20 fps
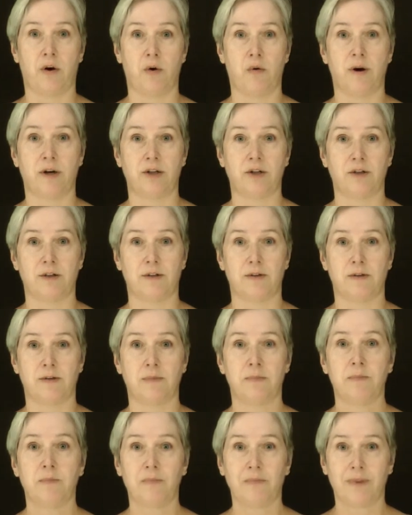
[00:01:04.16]

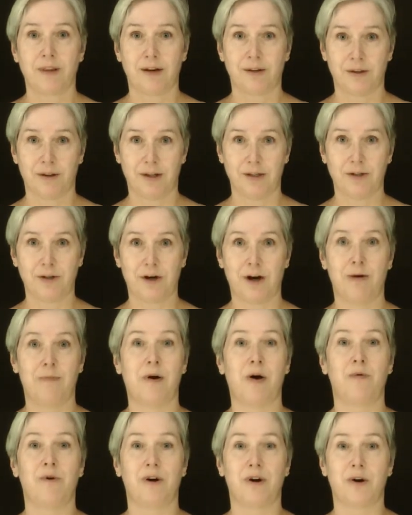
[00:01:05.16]
questions. So let's talk
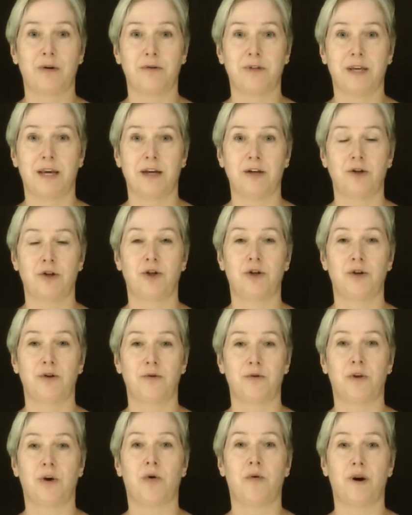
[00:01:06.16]
about what goes
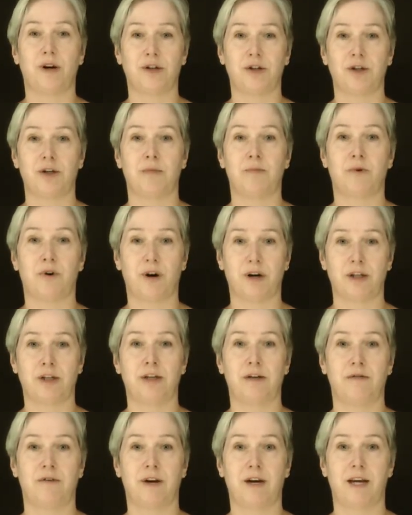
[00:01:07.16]
into the Question
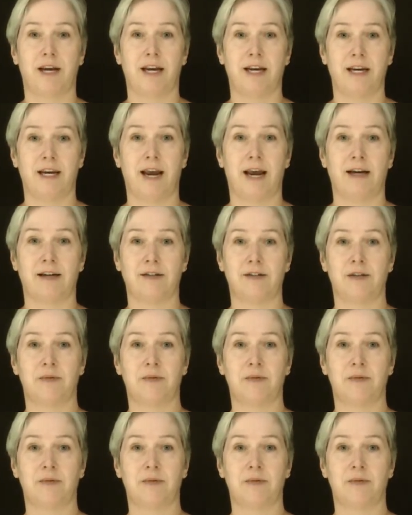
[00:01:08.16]
Productivity Index.